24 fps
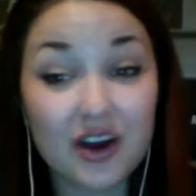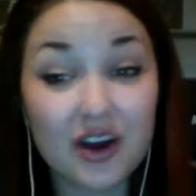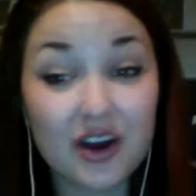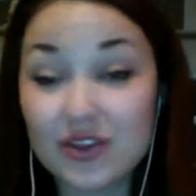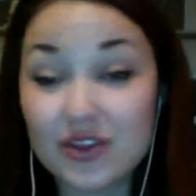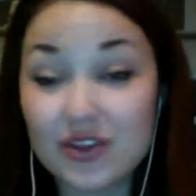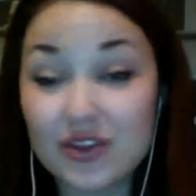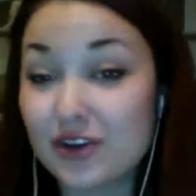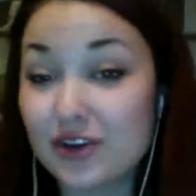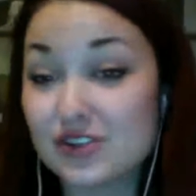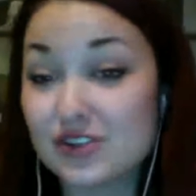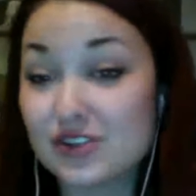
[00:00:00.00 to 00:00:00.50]

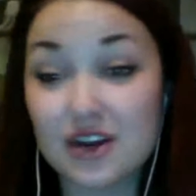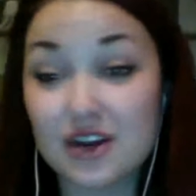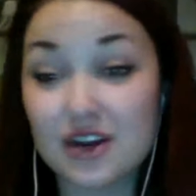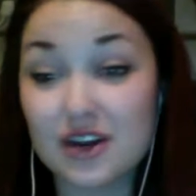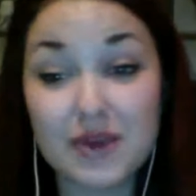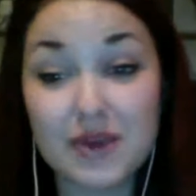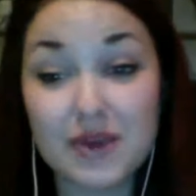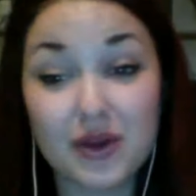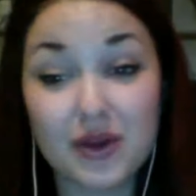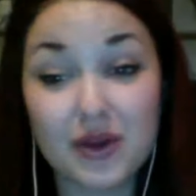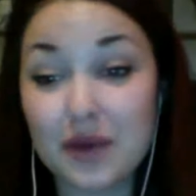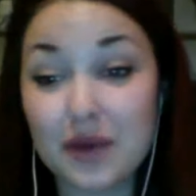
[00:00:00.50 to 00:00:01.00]
There's going to be
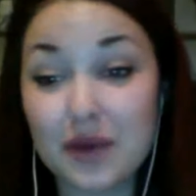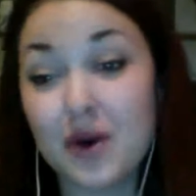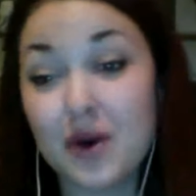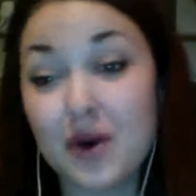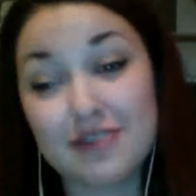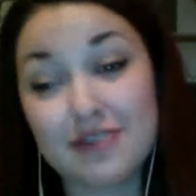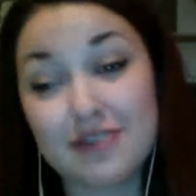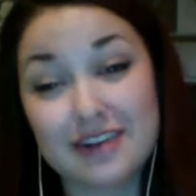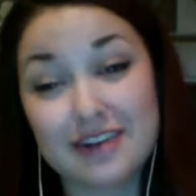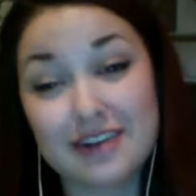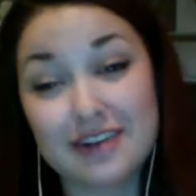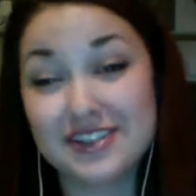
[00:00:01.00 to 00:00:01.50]
only one
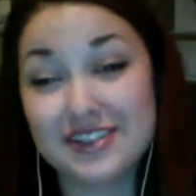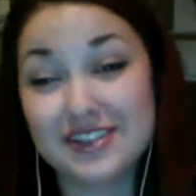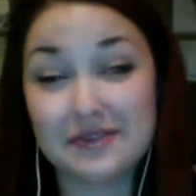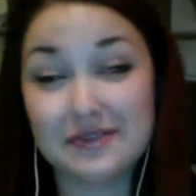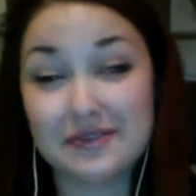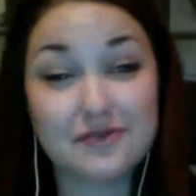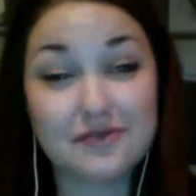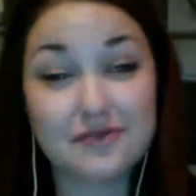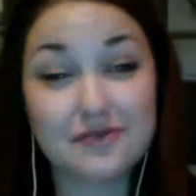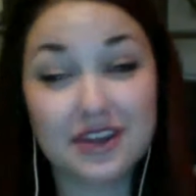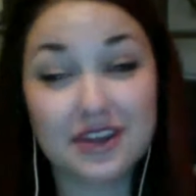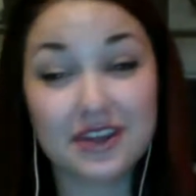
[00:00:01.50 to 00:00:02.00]
wide receiver
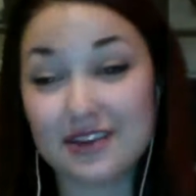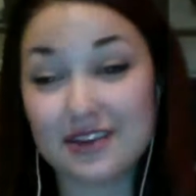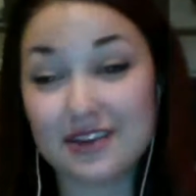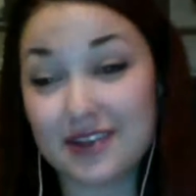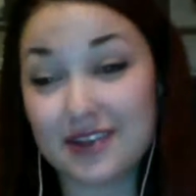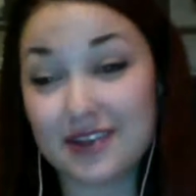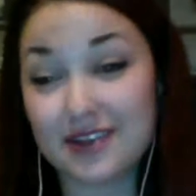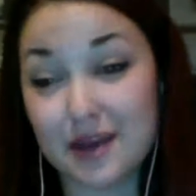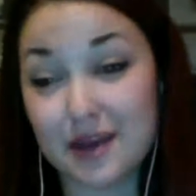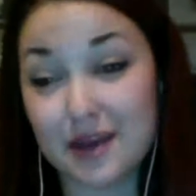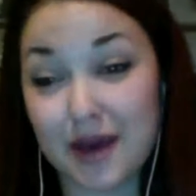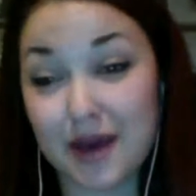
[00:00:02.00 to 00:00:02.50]
really to
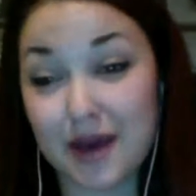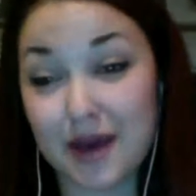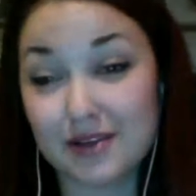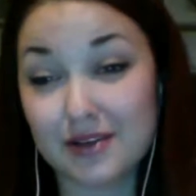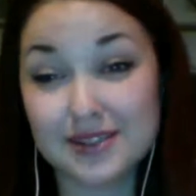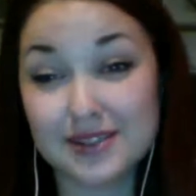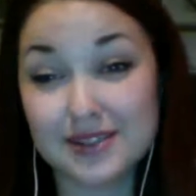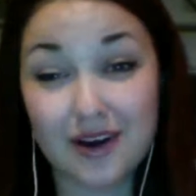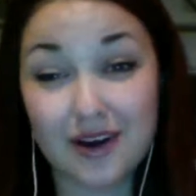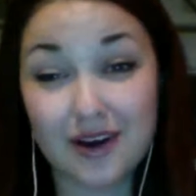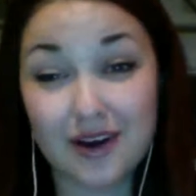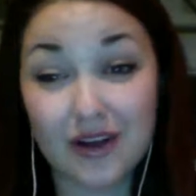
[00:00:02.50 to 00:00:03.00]
think about.
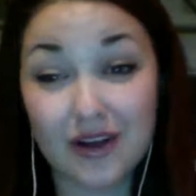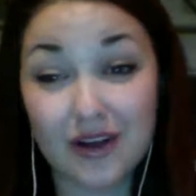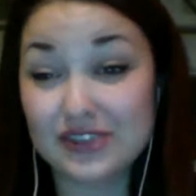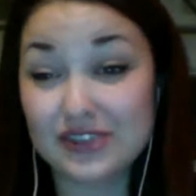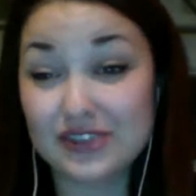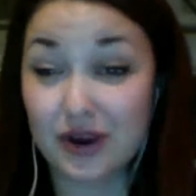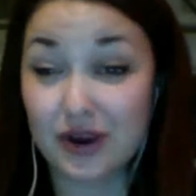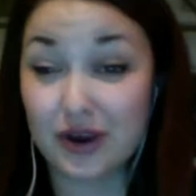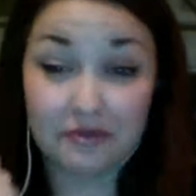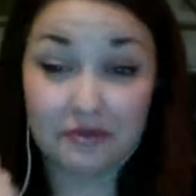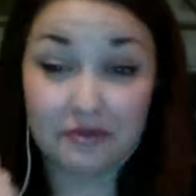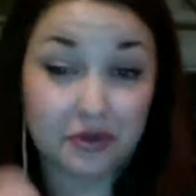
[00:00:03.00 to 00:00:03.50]
So that's
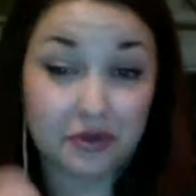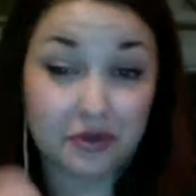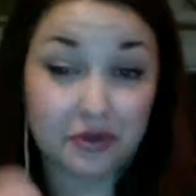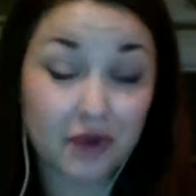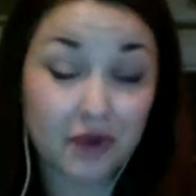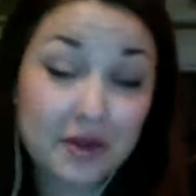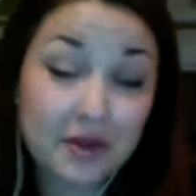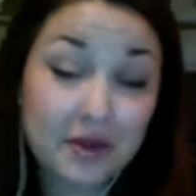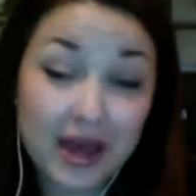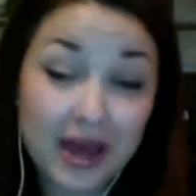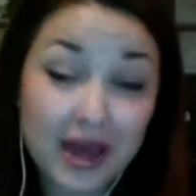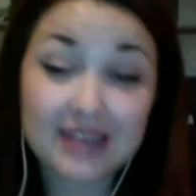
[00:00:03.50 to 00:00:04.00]
great for the
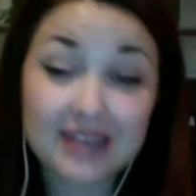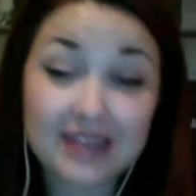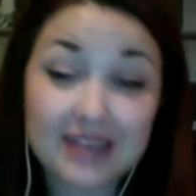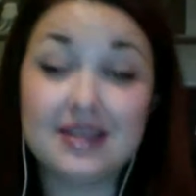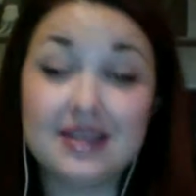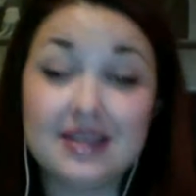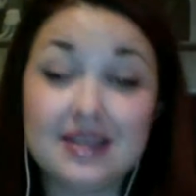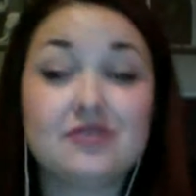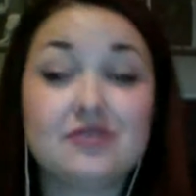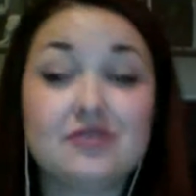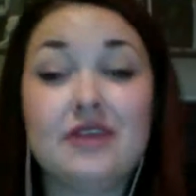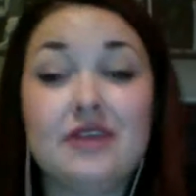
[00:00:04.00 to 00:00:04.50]
running backs,
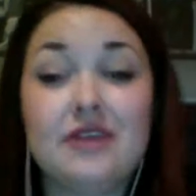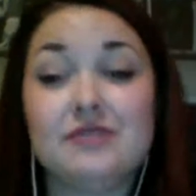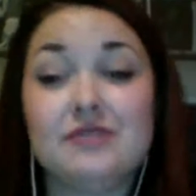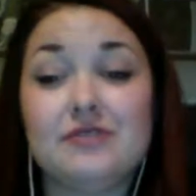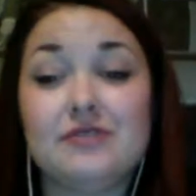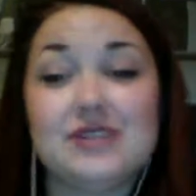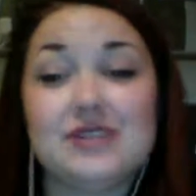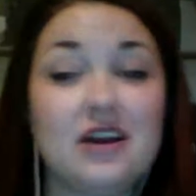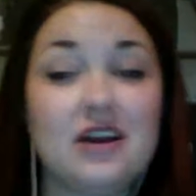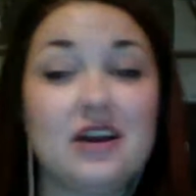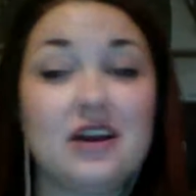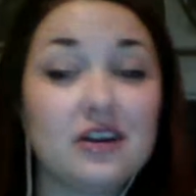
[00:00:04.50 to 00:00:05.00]
that's great for
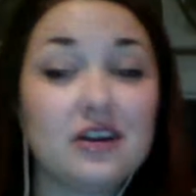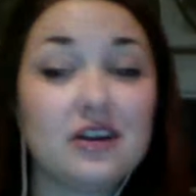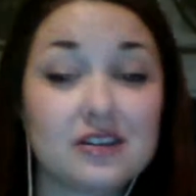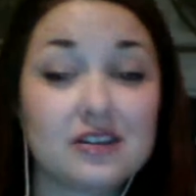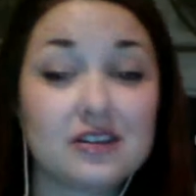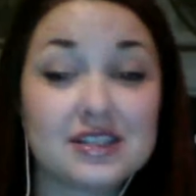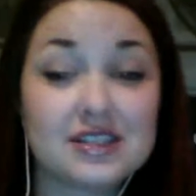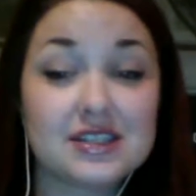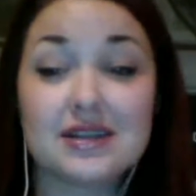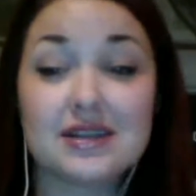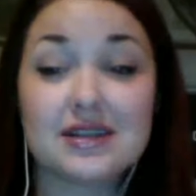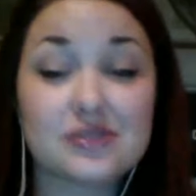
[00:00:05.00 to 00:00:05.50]
Zach Ertz,
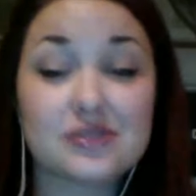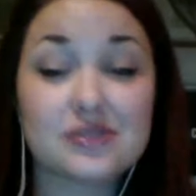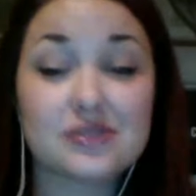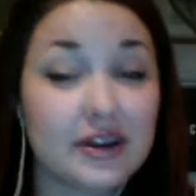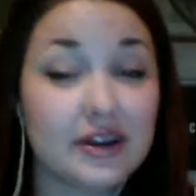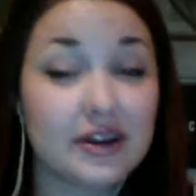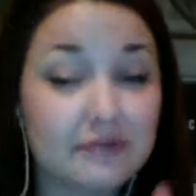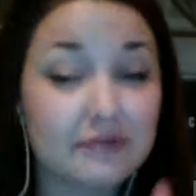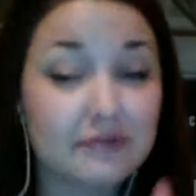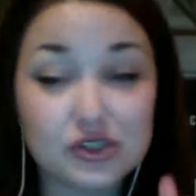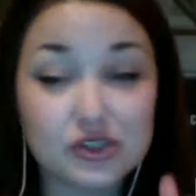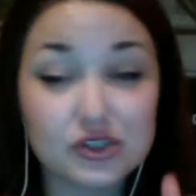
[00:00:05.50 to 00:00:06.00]
and that's
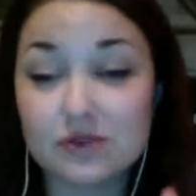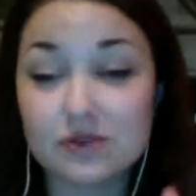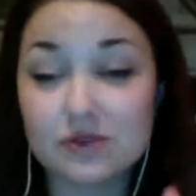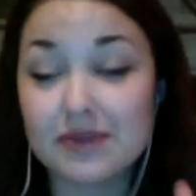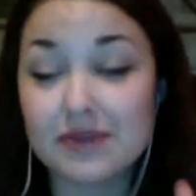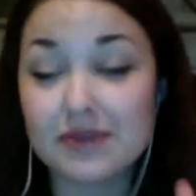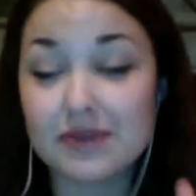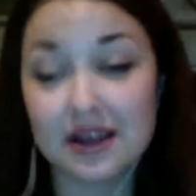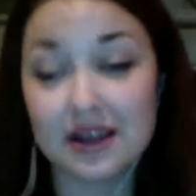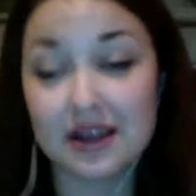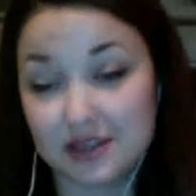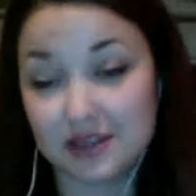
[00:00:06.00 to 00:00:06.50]
great for Jordan
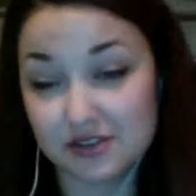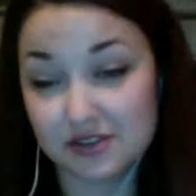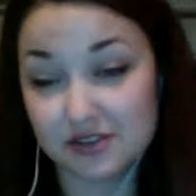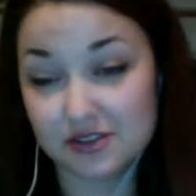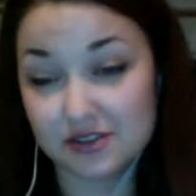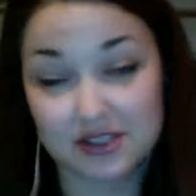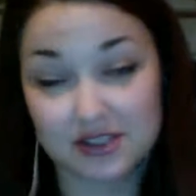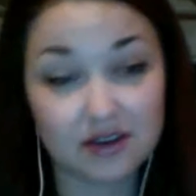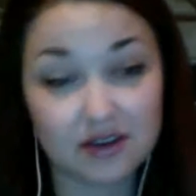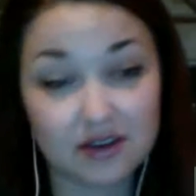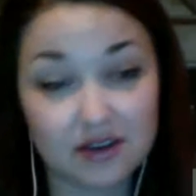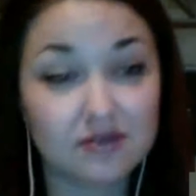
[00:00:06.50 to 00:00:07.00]
Matthews.
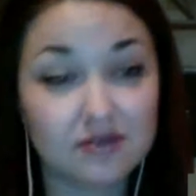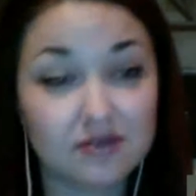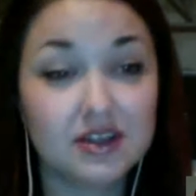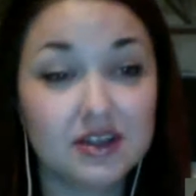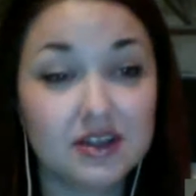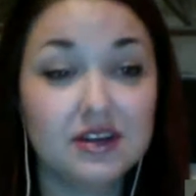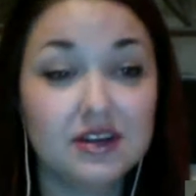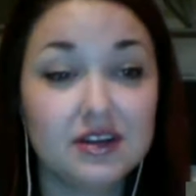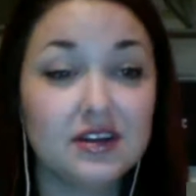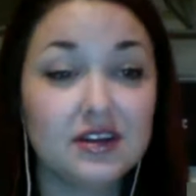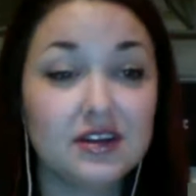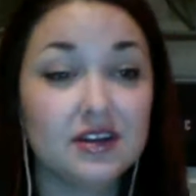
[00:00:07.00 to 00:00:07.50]
So
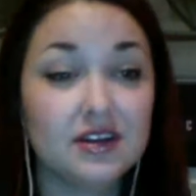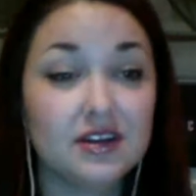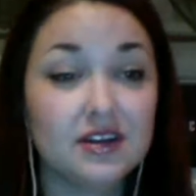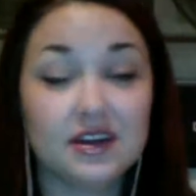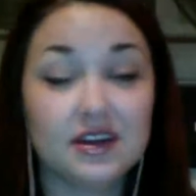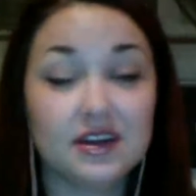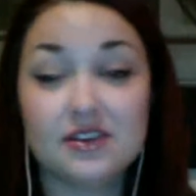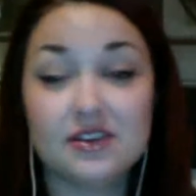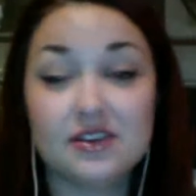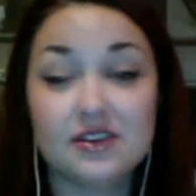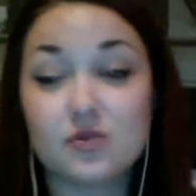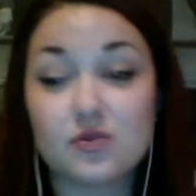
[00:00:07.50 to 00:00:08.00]

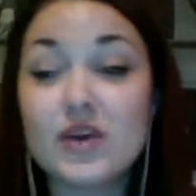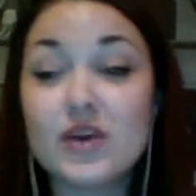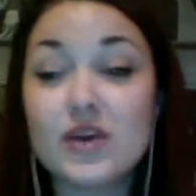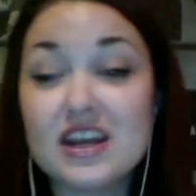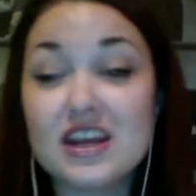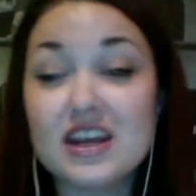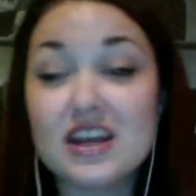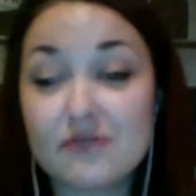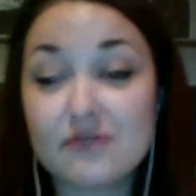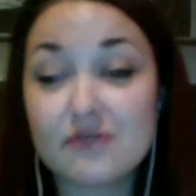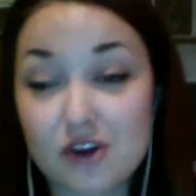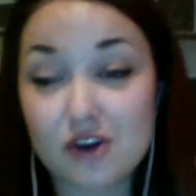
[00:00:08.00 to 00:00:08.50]
it's
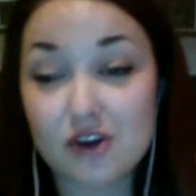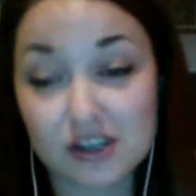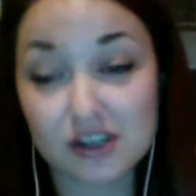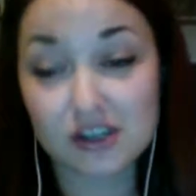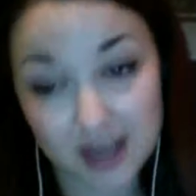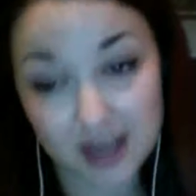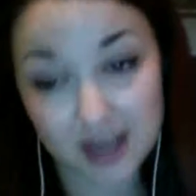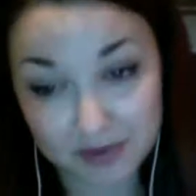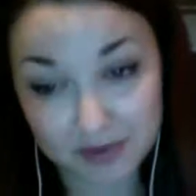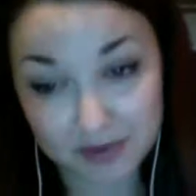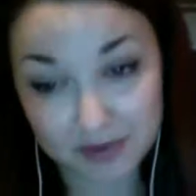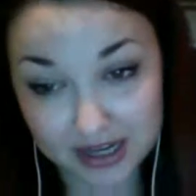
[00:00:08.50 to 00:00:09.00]
winning for our
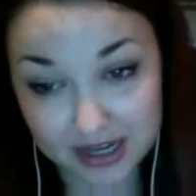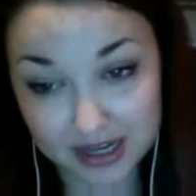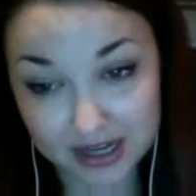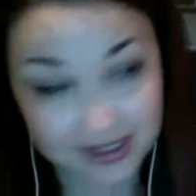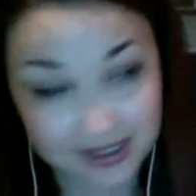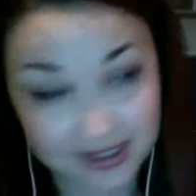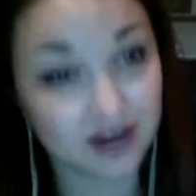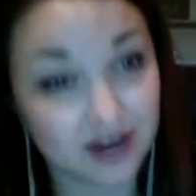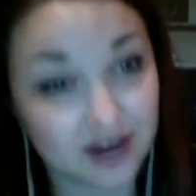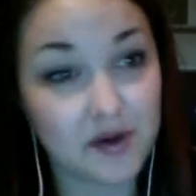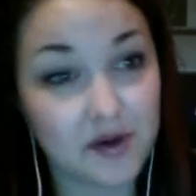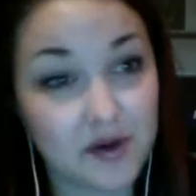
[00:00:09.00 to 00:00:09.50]
top guys
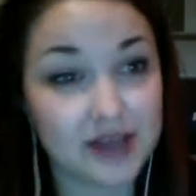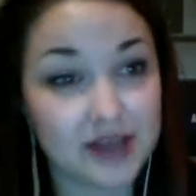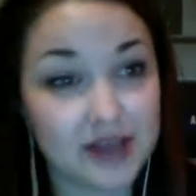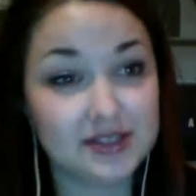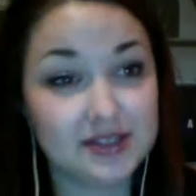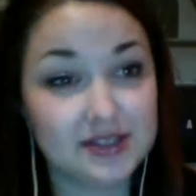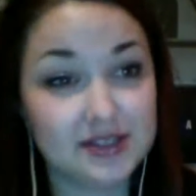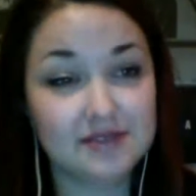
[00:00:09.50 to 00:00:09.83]
anyways.